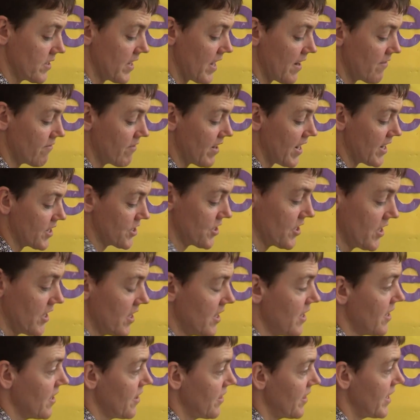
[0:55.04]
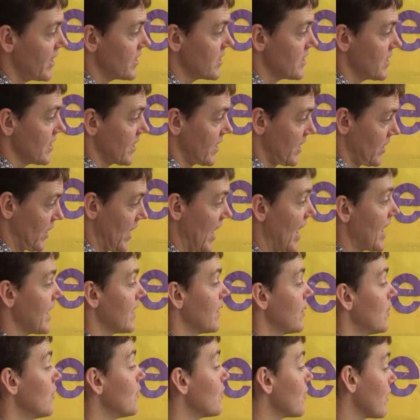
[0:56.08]
that rash that
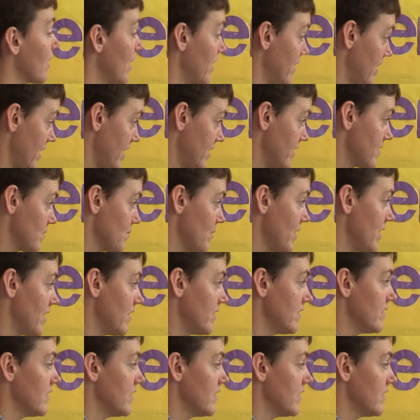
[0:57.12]
can look like that as well.